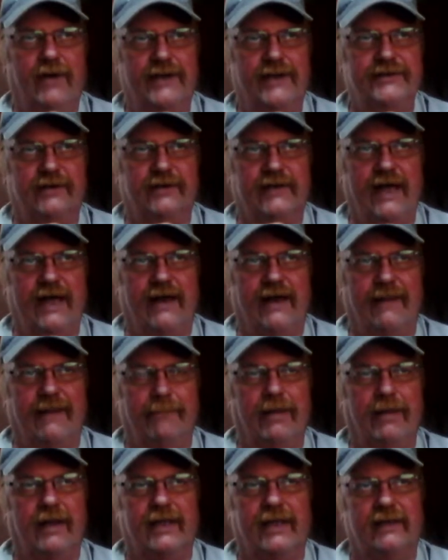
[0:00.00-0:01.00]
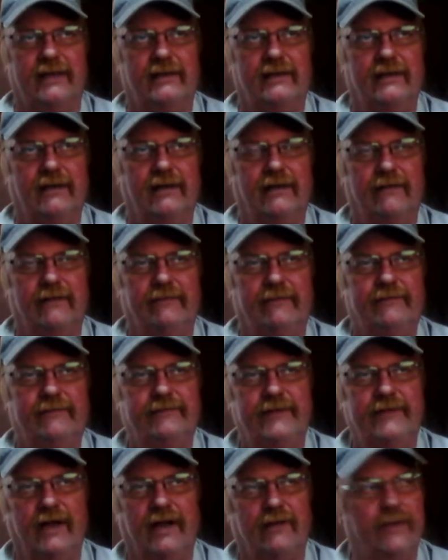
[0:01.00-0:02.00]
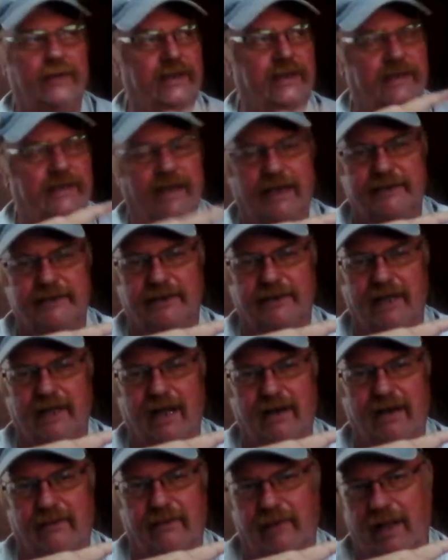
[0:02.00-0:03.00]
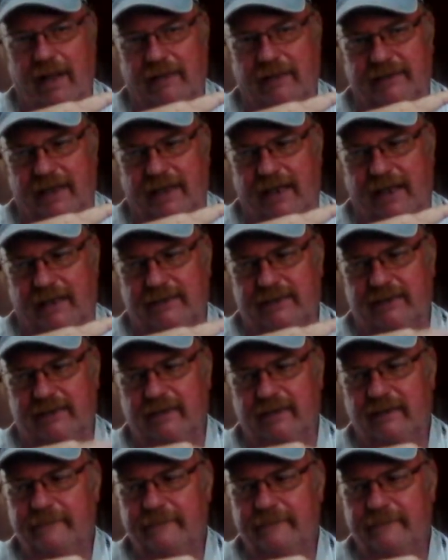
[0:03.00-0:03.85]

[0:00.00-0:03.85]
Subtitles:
I took down a bucket of duckweed that I took out of the round tanks,